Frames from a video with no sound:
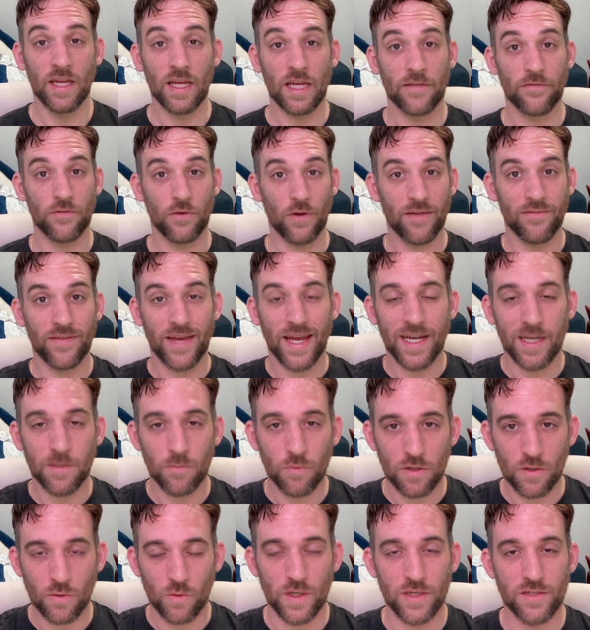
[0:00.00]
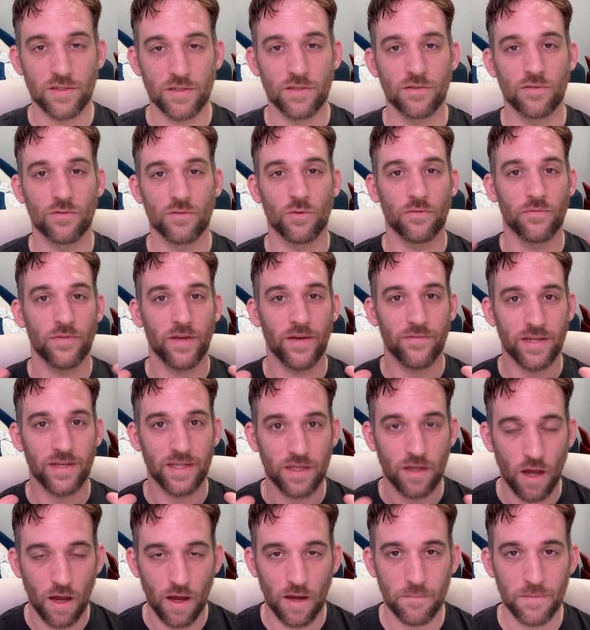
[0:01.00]
If you have any more questions or if you have any
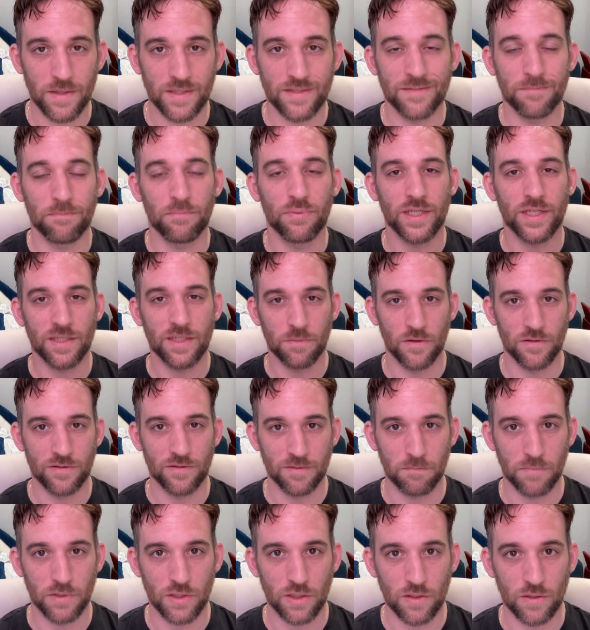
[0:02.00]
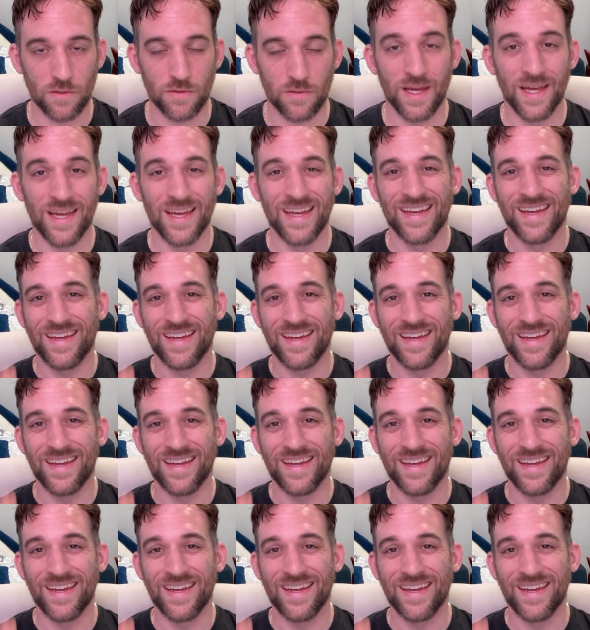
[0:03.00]
comments, please post them below.